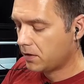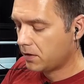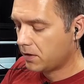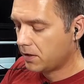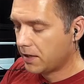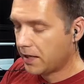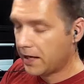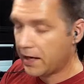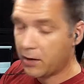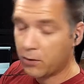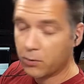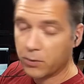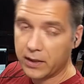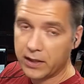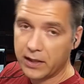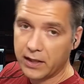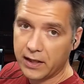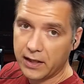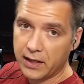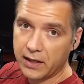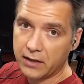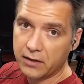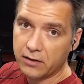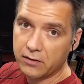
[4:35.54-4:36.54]
now we
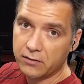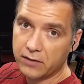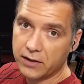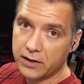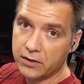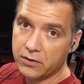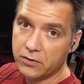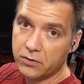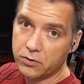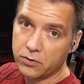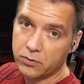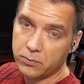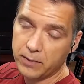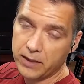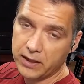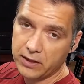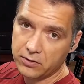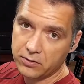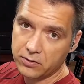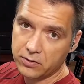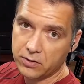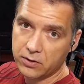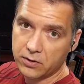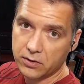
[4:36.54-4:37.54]
have a new
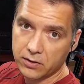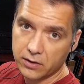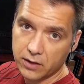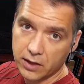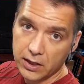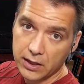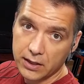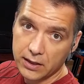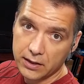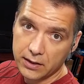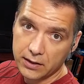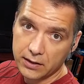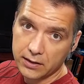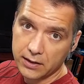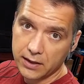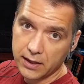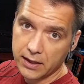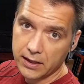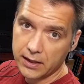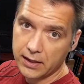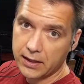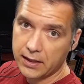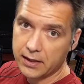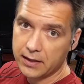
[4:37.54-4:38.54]
manual
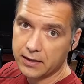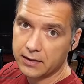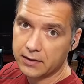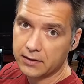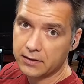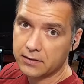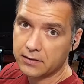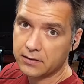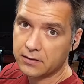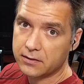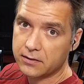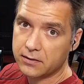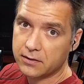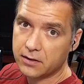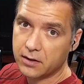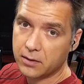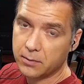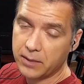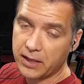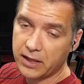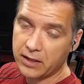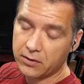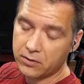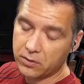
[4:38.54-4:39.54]
that has
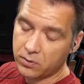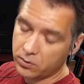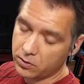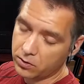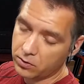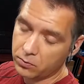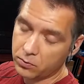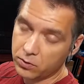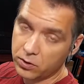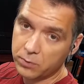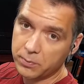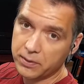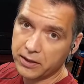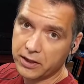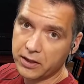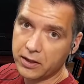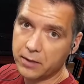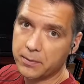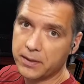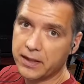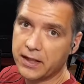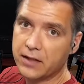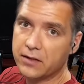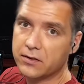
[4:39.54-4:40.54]
come out or will be
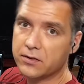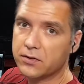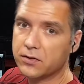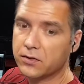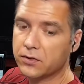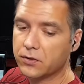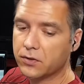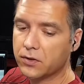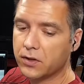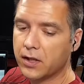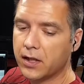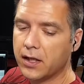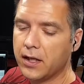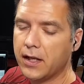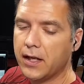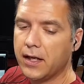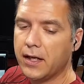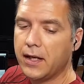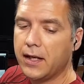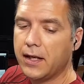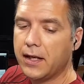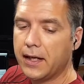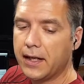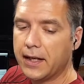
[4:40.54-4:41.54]
coming out soon.
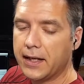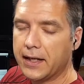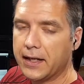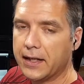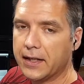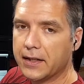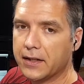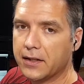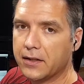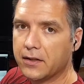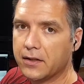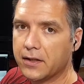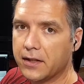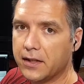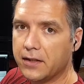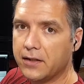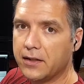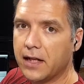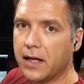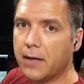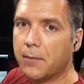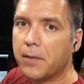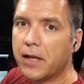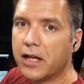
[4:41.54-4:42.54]
And
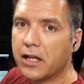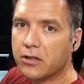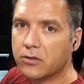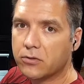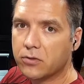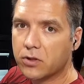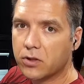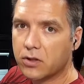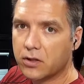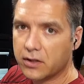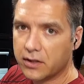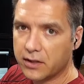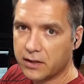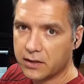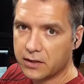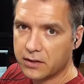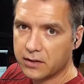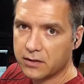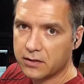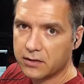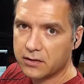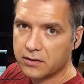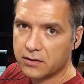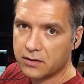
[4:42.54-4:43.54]
in that manual
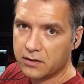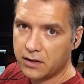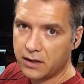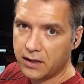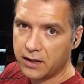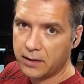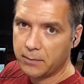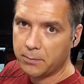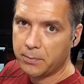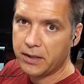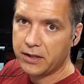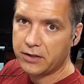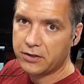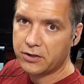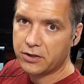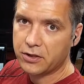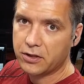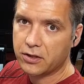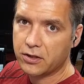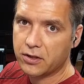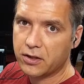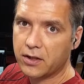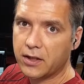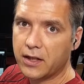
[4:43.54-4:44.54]
is a
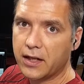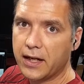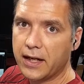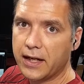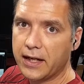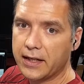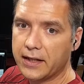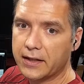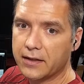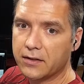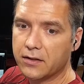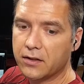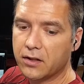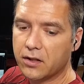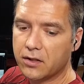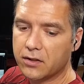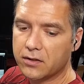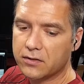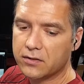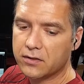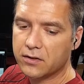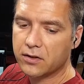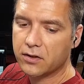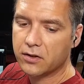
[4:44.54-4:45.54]
picture and
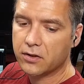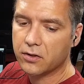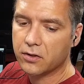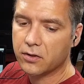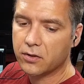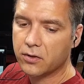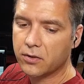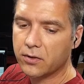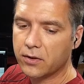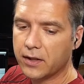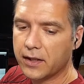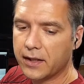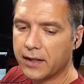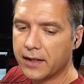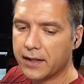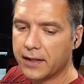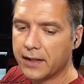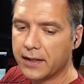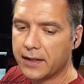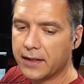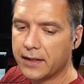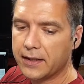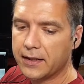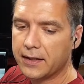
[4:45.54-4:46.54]
also
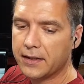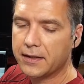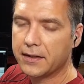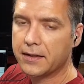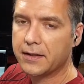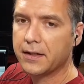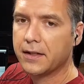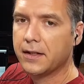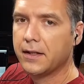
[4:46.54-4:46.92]
a